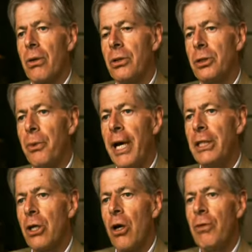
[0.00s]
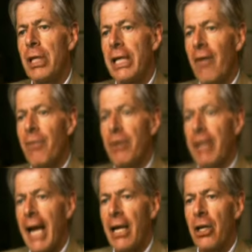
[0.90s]
Spreads over the Government of
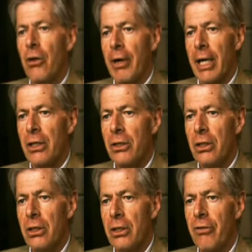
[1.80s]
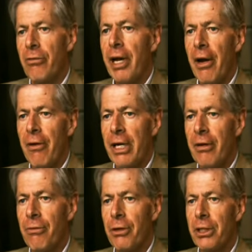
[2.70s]
Canada credit vary
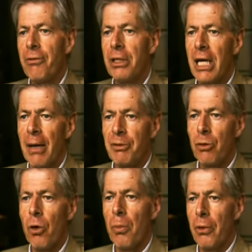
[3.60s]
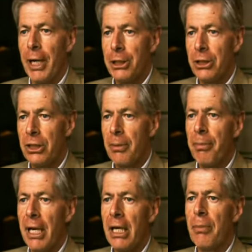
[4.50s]
for different types of corporations
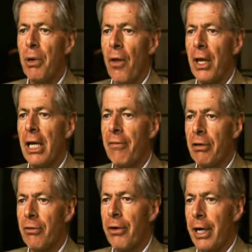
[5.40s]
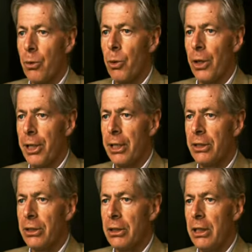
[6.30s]
depending upon their level of
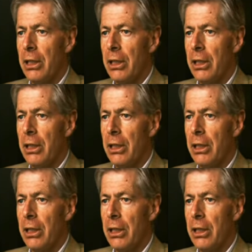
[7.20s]
creditworthiness.